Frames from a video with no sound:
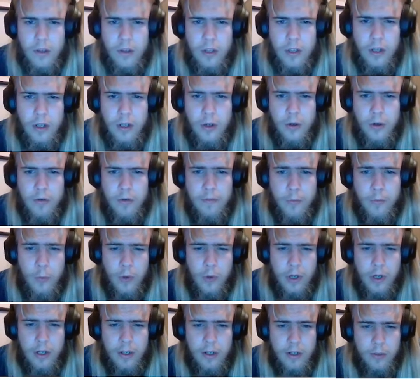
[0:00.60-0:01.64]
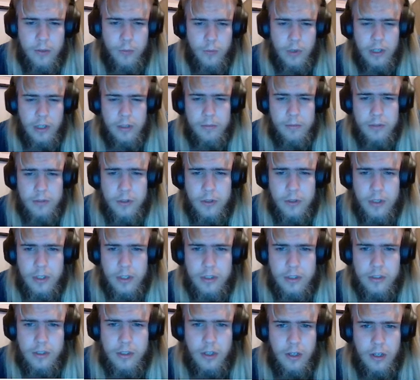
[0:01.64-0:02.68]
Hello everyone and welcome to
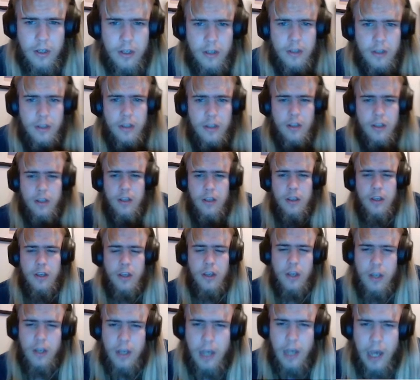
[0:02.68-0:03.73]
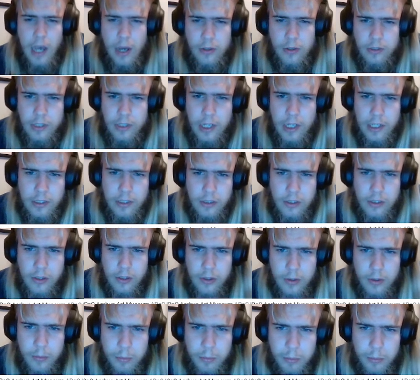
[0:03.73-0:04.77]
this how to get
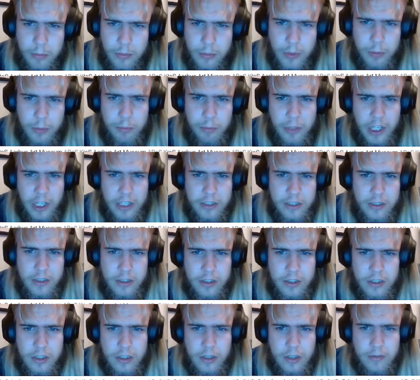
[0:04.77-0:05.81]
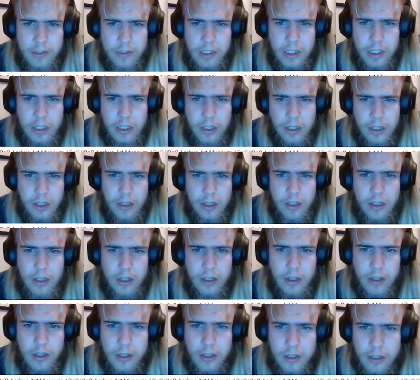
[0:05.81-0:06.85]
to Bassin 7
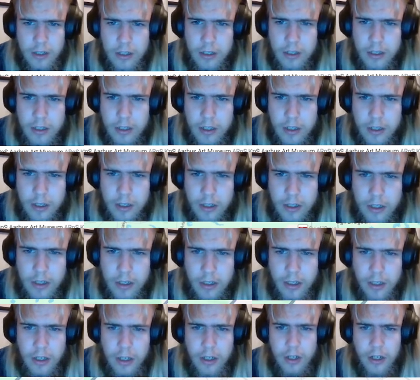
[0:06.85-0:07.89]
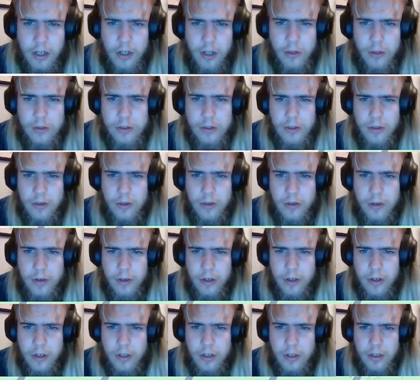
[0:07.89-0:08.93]
on Aarhus
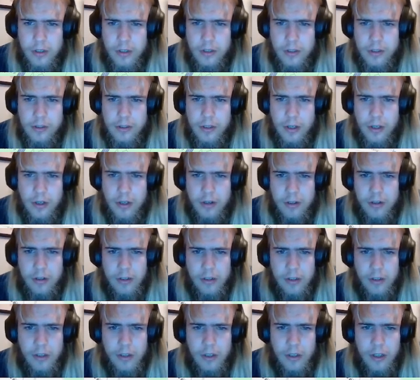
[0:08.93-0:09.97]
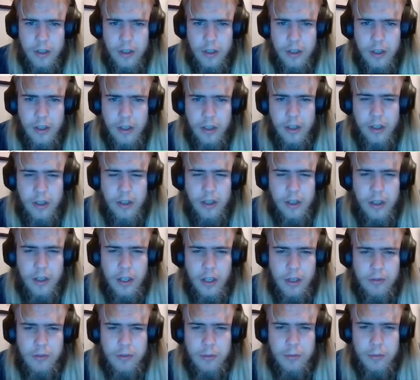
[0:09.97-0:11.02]
tutorial. I
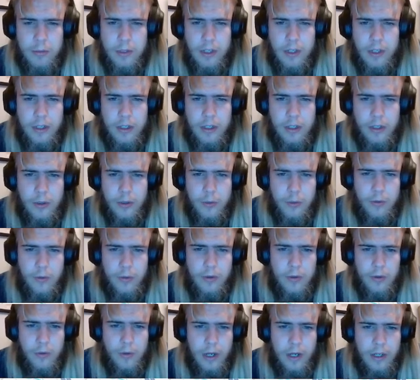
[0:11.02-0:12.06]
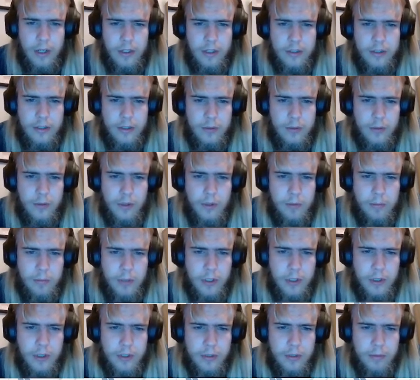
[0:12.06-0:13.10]
have to be a little quiet on this one
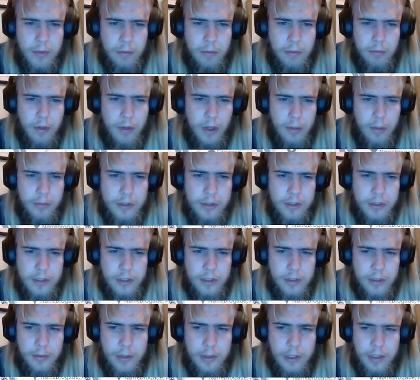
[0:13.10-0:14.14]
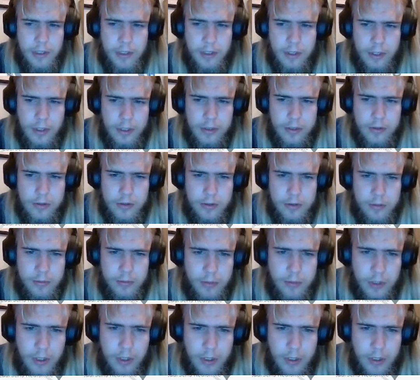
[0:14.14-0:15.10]
because my mom's sleeping in the next room